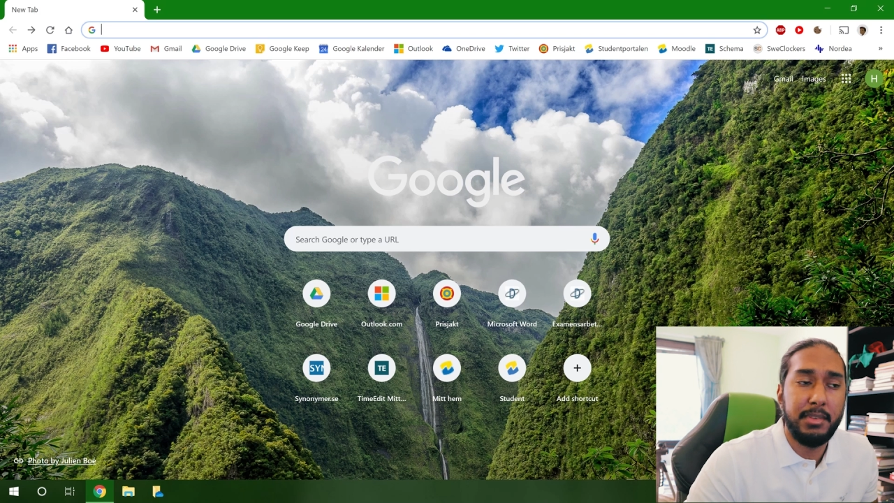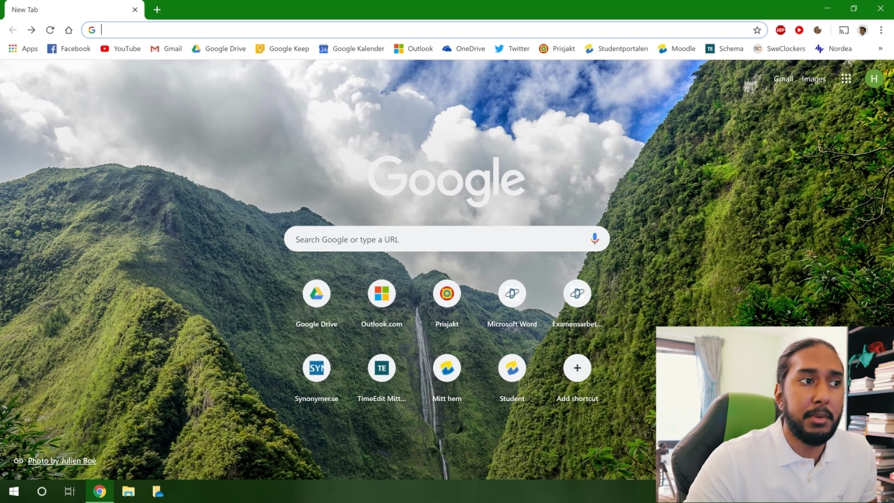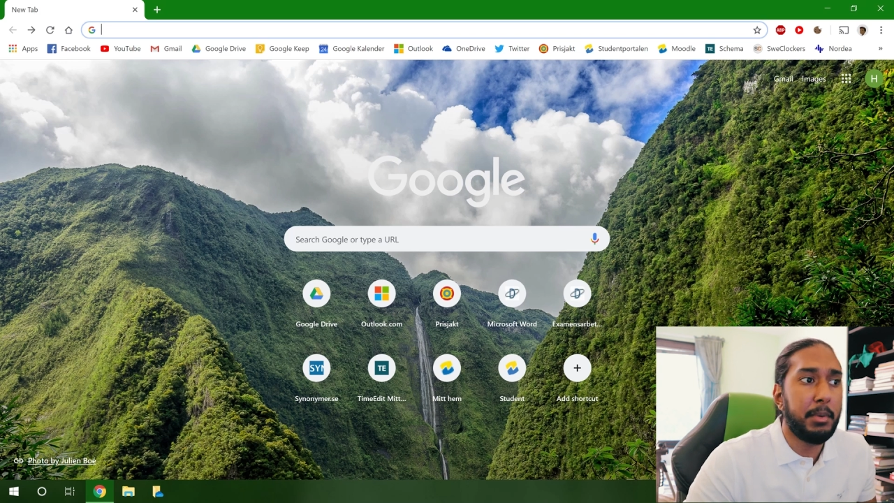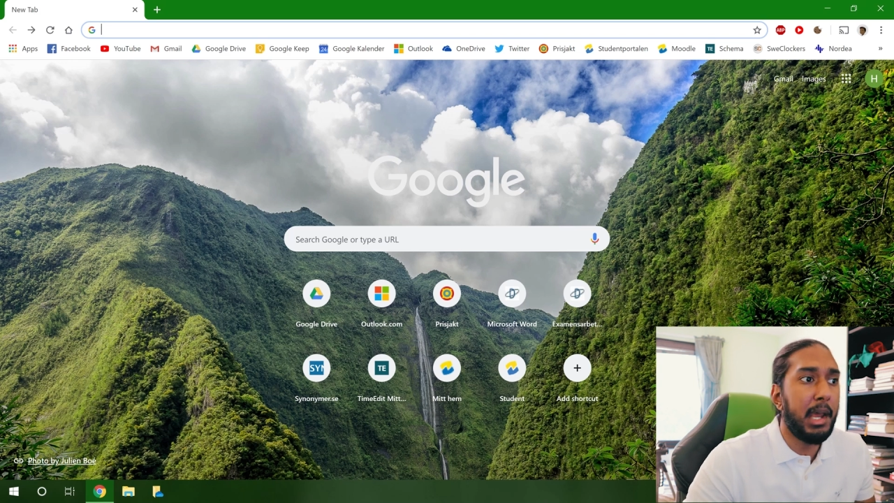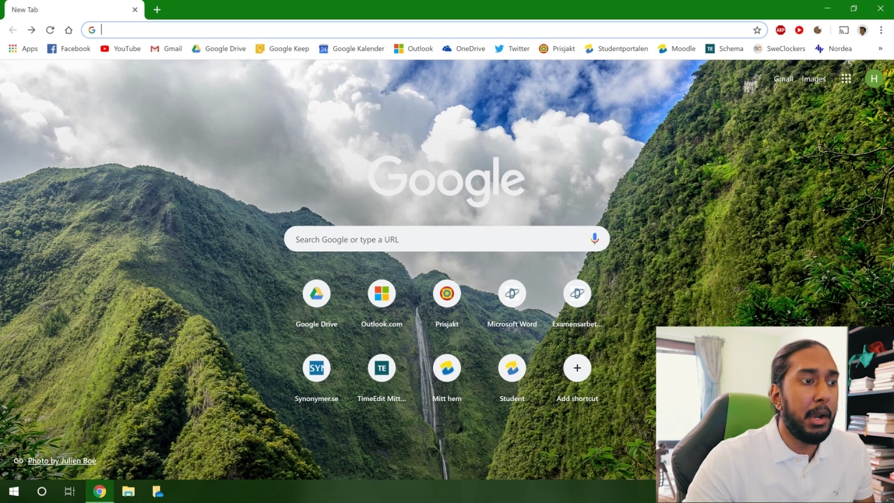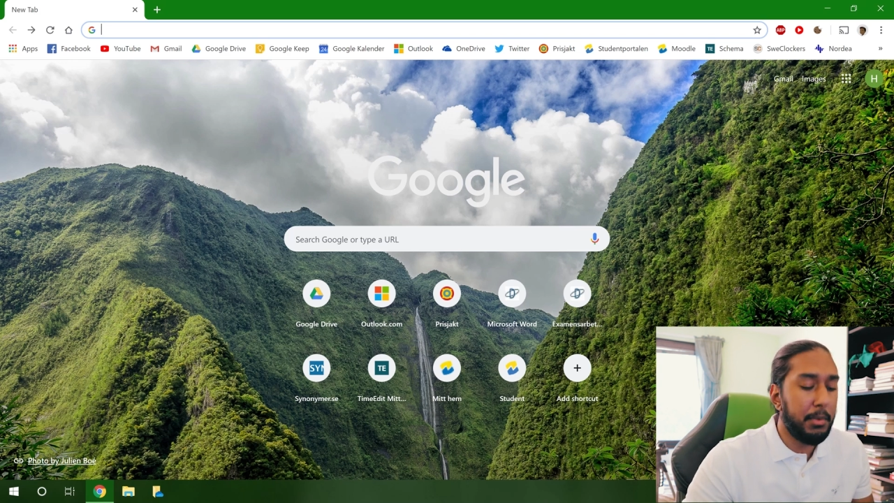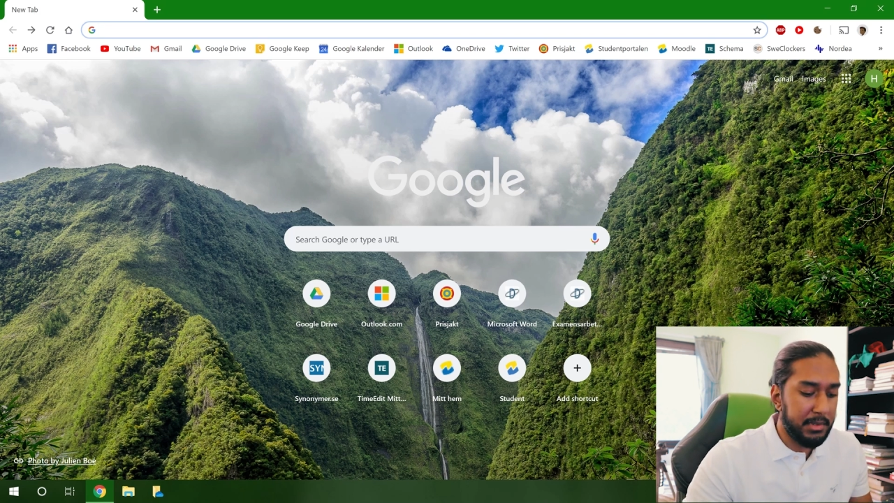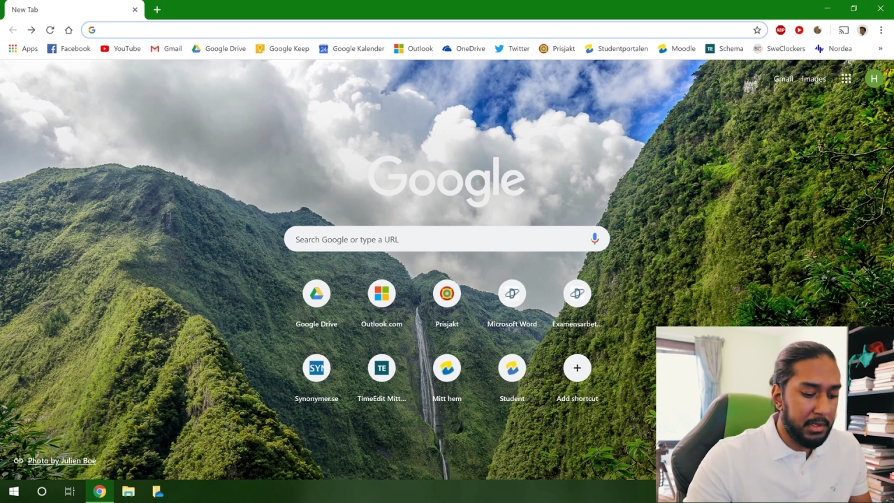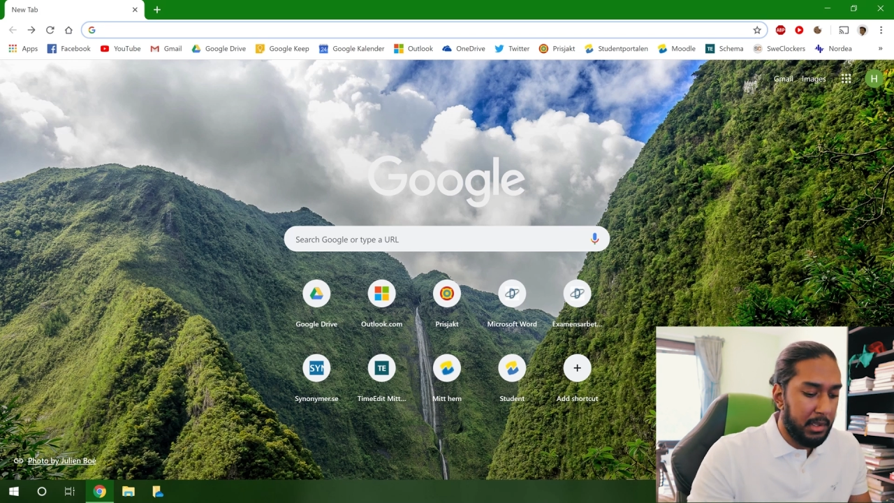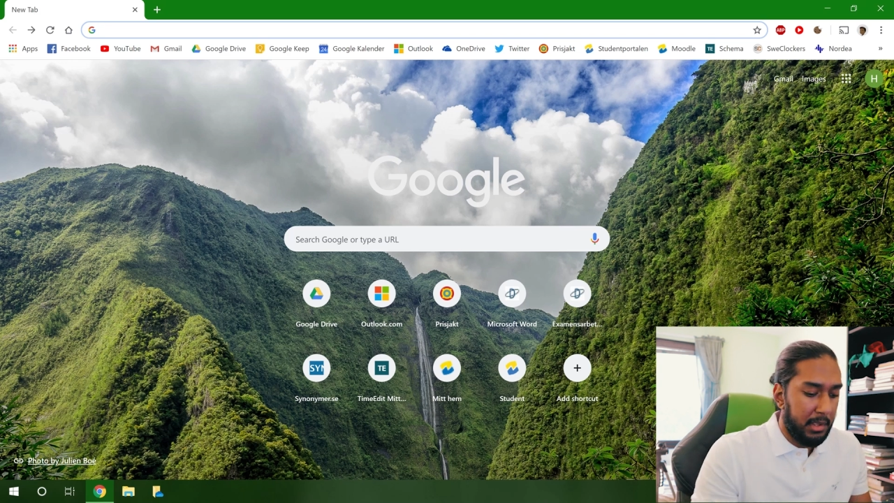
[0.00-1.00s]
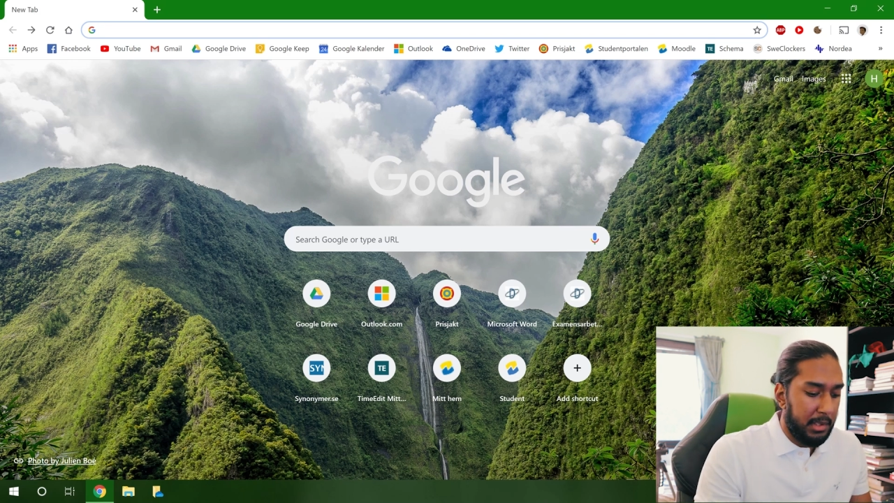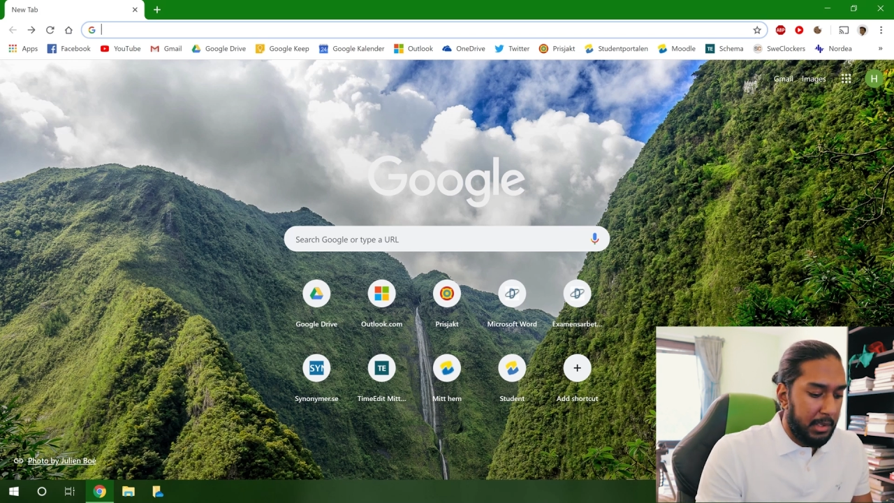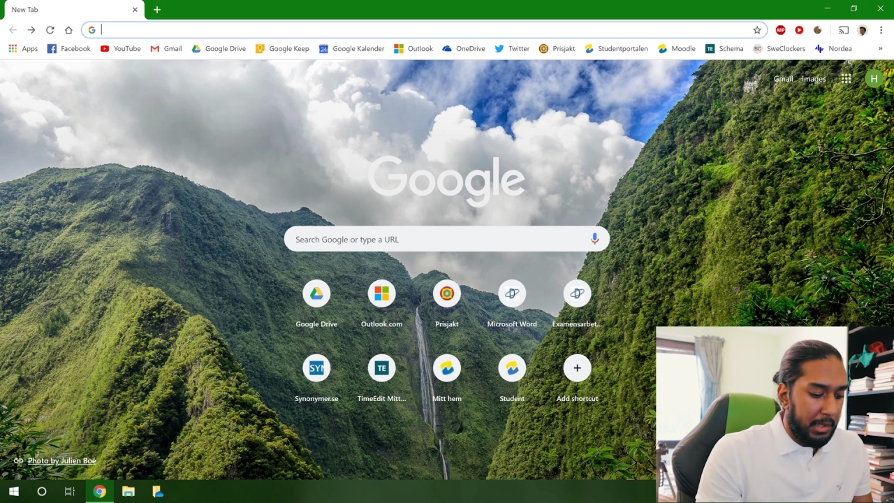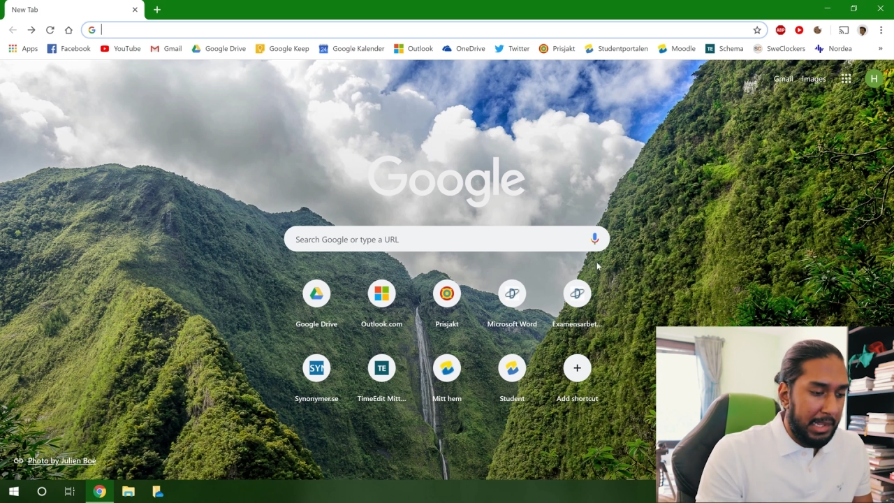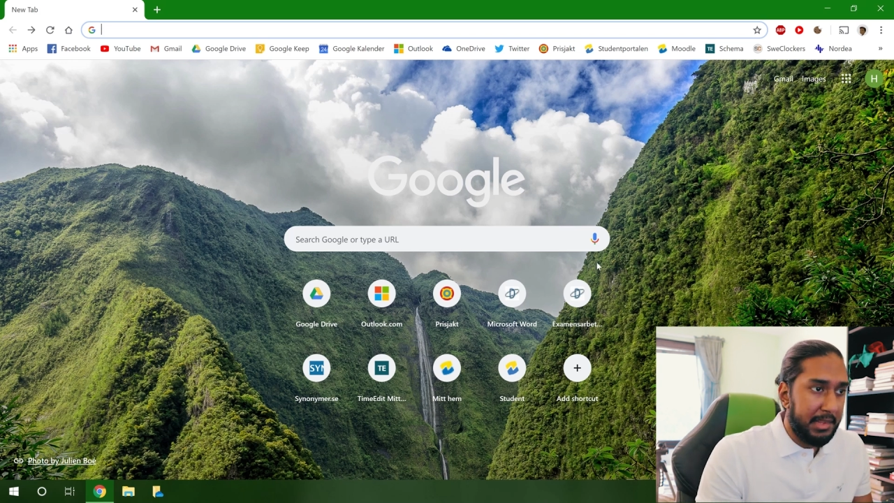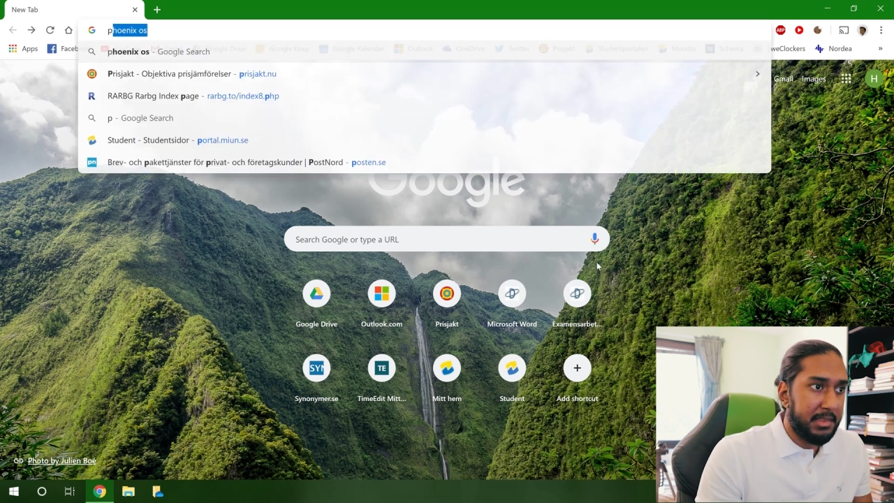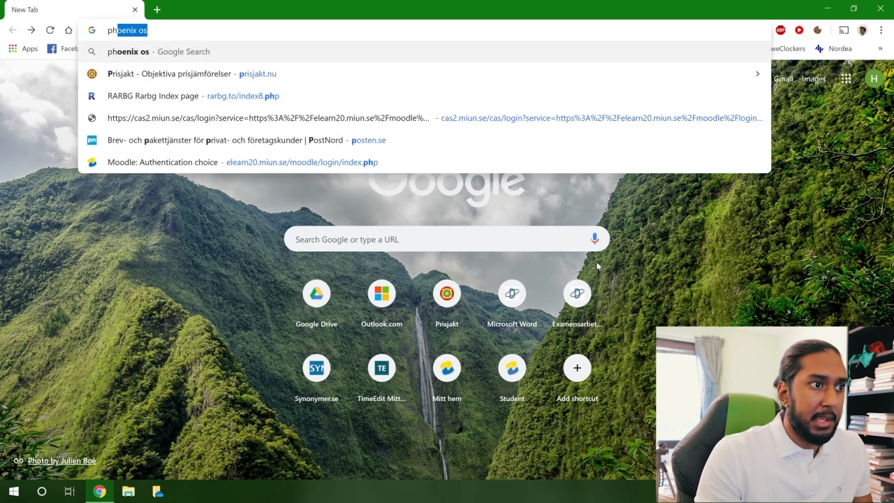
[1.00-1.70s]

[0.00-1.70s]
So now, let's